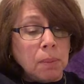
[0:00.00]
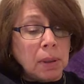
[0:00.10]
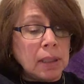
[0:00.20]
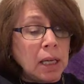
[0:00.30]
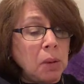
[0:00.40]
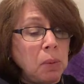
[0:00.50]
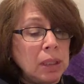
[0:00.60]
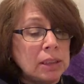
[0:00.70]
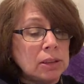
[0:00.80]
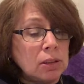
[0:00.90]
but like
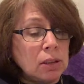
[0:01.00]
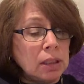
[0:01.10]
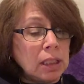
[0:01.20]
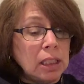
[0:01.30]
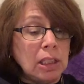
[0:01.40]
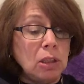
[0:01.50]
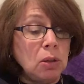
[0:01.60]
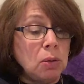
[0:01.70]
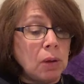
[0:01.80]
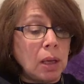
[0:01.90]
Weasel, he
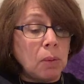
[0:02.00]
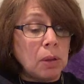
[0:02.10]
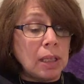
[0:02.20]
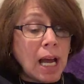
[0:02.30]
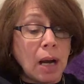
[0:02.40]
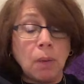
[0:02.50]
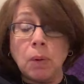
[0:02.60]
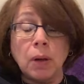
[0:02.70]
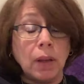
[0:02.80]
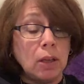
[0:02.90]
knew they were not
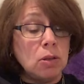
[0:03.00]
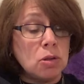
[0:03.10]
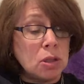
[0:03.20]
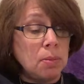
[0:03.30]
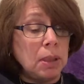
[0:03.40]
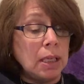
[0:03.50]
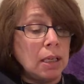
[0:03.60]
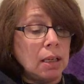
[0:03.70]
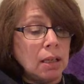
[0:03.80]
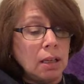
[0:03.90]
where they used to
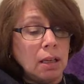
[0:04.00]
be.